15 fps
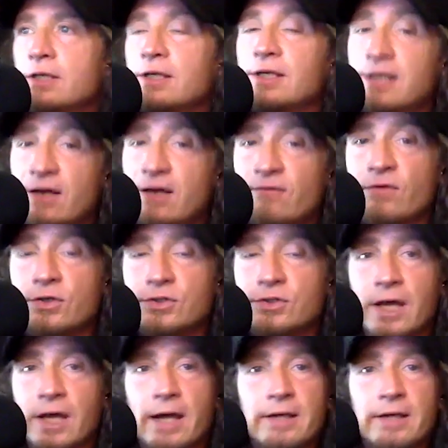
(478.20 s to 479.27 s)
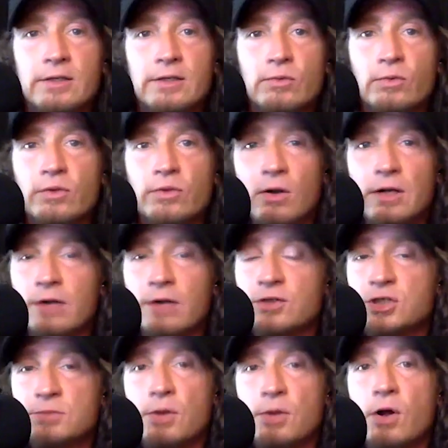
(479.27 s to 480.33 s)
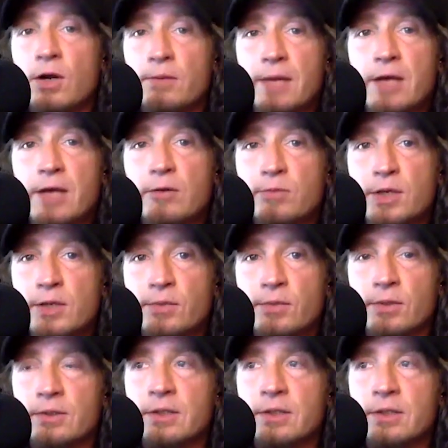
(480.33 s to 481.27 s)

leverage that with a small amount of people